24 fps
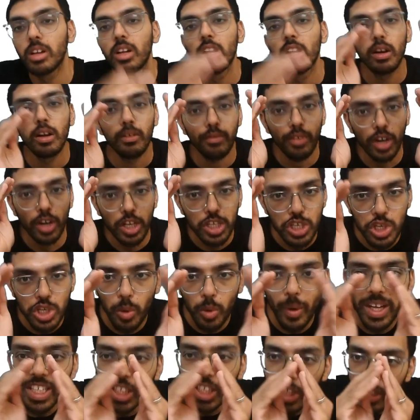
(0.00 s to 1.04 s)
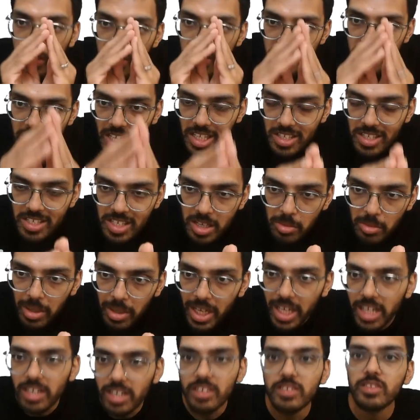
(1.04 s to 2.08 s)
First question, 60
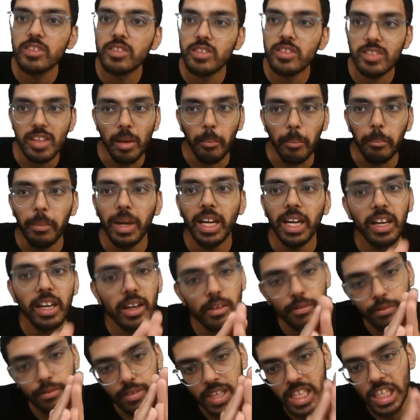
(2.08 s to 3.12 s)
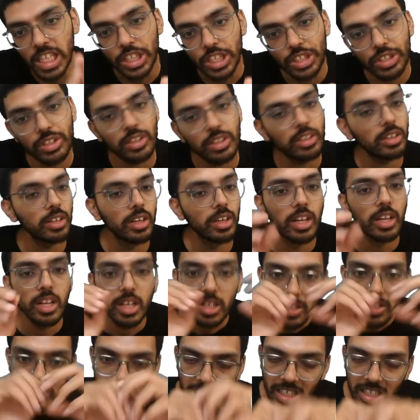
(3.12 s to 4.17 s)
minutes, submitted, finished.
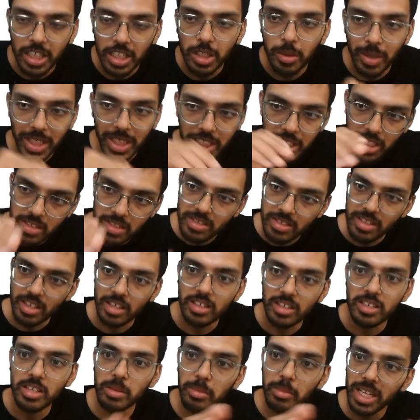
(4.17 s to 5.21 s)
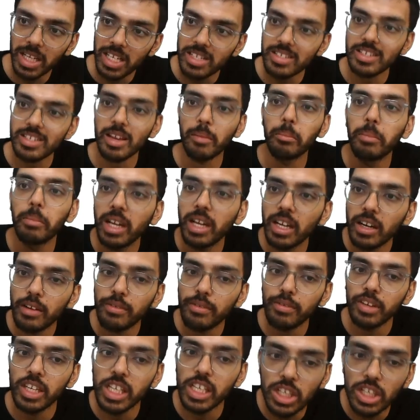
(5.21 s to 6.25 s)
Second question, 60 minutes, submitted,
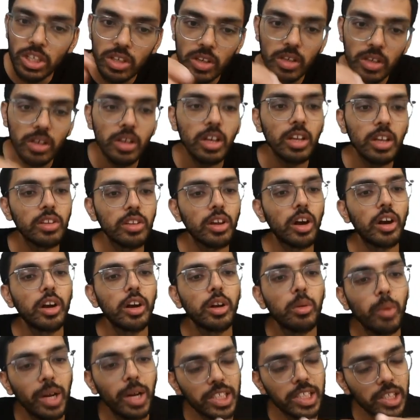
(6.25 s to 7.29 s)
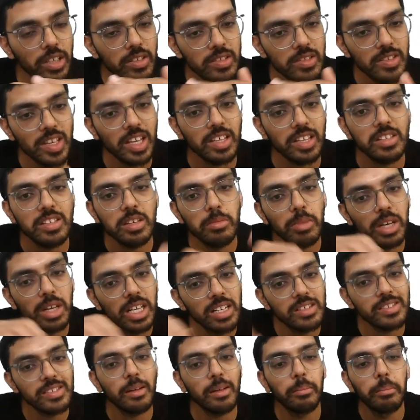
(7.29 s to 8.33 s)
finished. Third question, 60
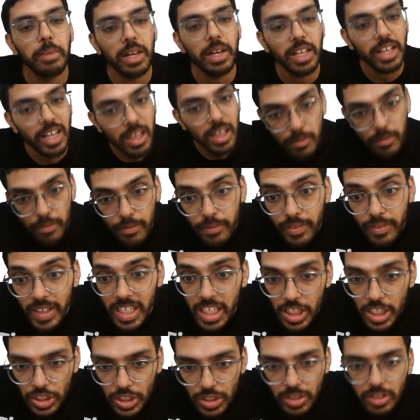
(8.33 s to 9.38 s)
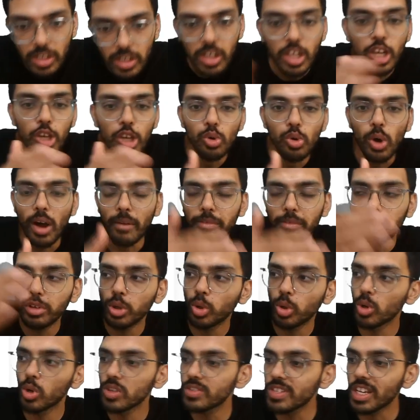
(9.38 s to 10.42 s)
minutes, submitted and finished. You have to go
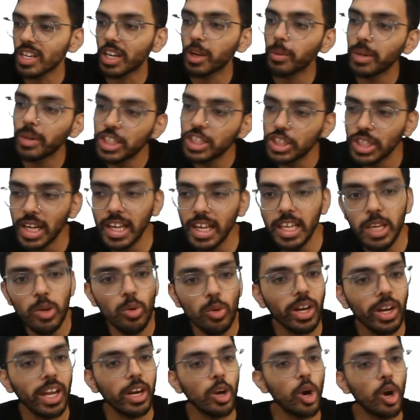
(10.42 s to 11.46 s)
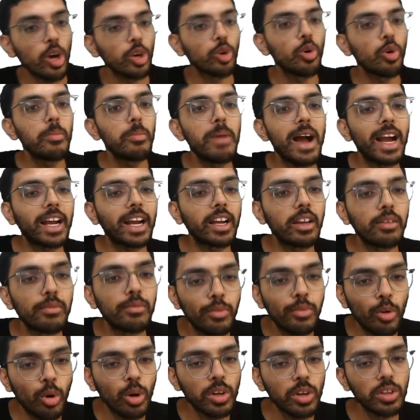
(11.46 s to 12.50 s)
sequentially, you cannot go back and
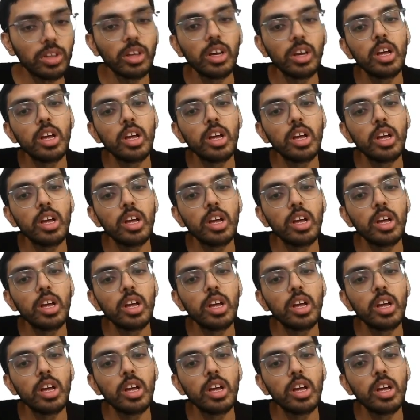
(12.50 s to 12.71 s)
forth.